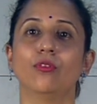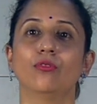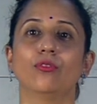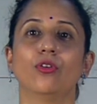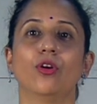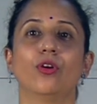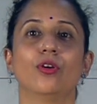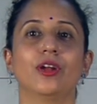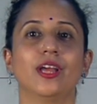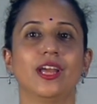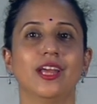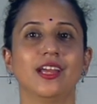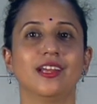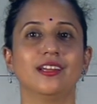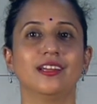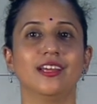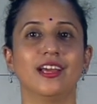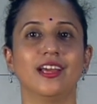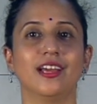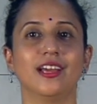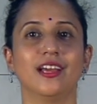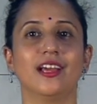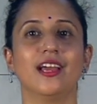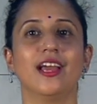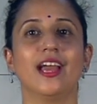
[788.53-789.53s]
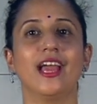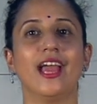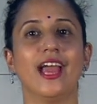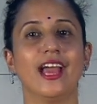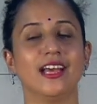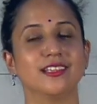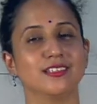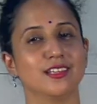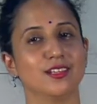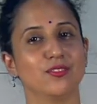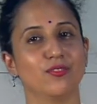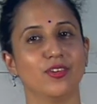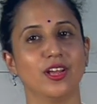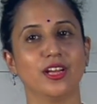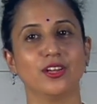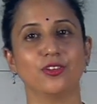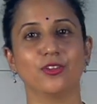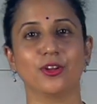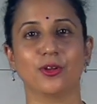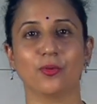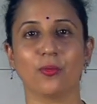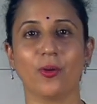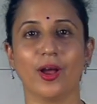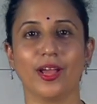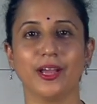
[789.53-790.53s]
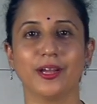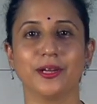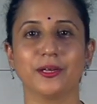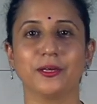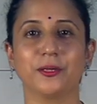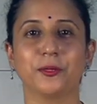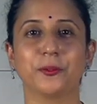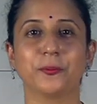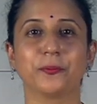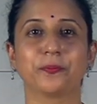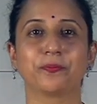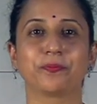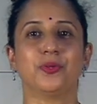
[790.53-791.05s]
for aid as and when required.